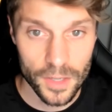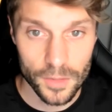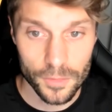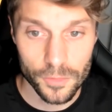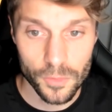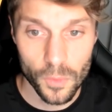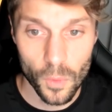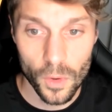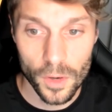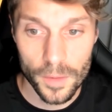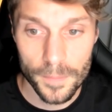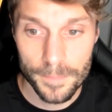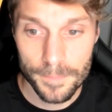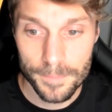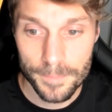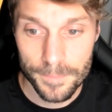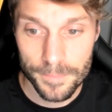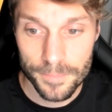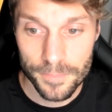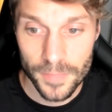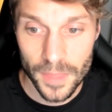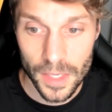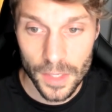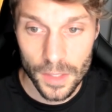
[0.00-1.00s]
a form.
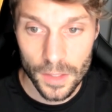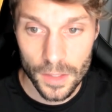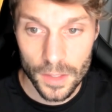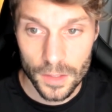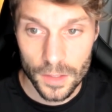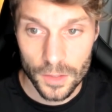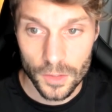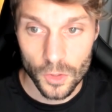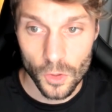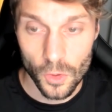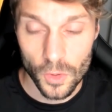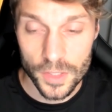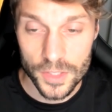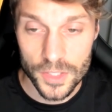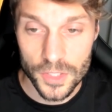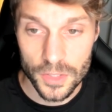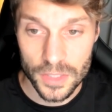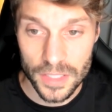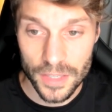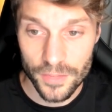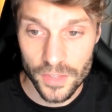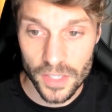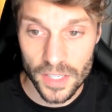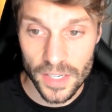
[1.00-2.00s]
You're going to
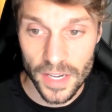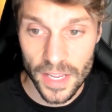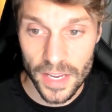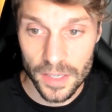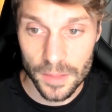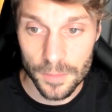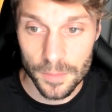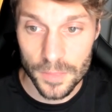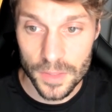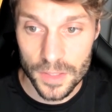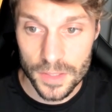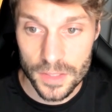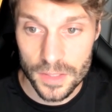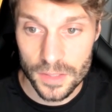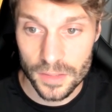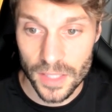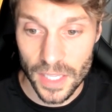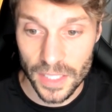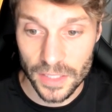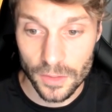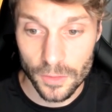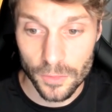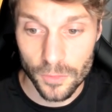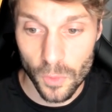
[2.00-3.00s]
give it a name,
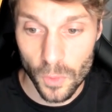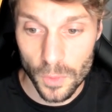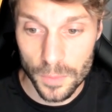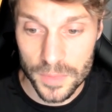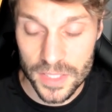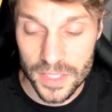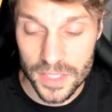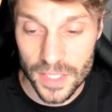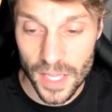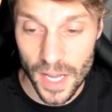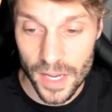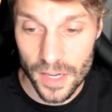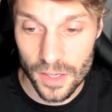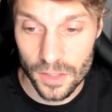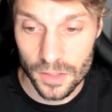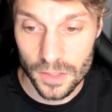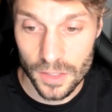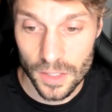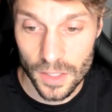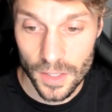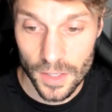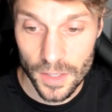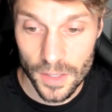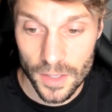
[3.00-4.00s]
select the form
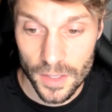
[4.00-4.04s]
style.